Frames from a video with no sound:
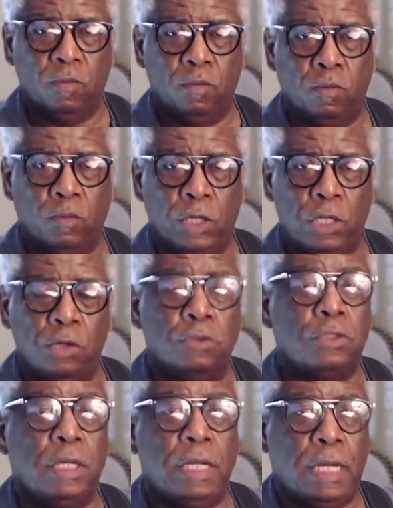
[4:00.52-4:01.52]
We
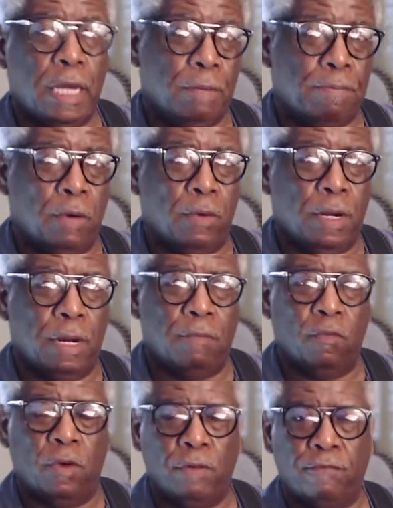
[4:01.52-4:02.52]
usually capo it up
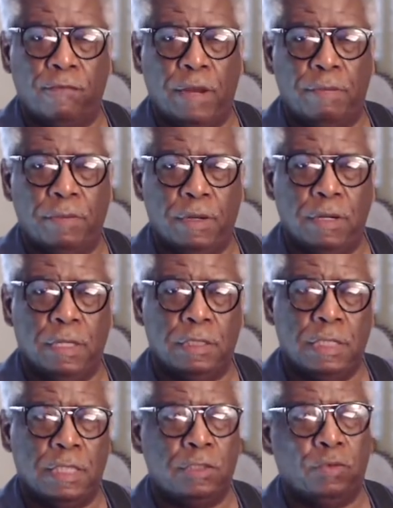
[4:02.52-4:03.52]
one fret because
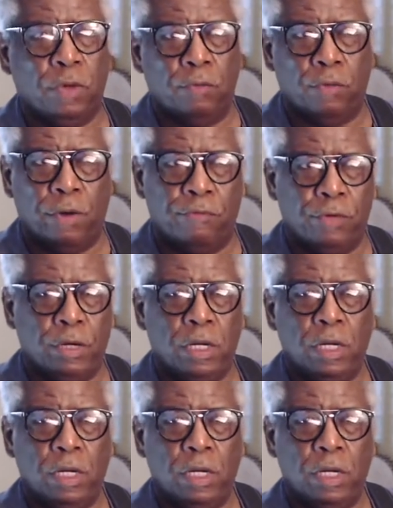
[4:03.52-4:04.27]
that's where Reverend